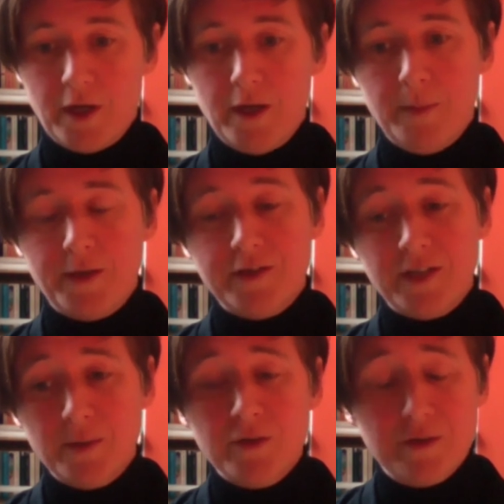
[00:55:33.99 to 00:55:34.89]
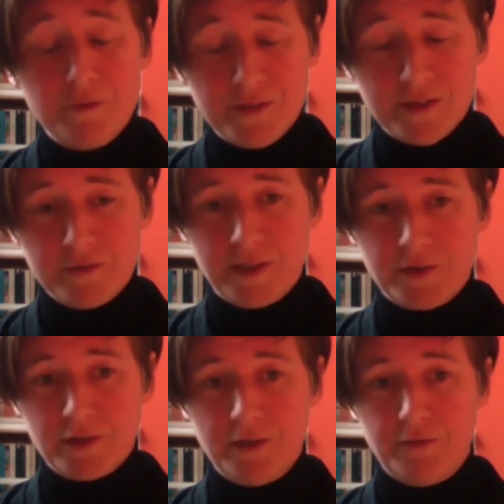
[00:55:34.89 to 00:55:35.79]
And the same goes for the festival,
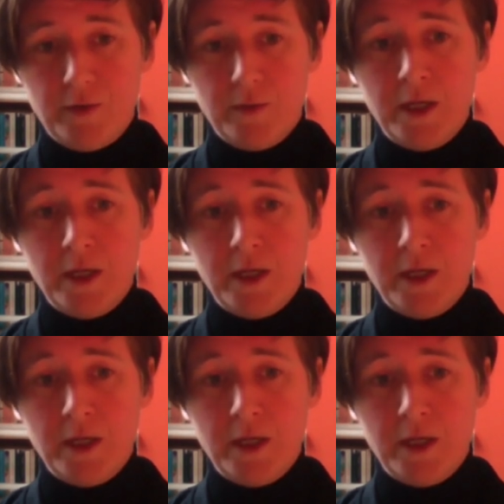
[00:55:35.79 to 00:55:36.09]
actually. If you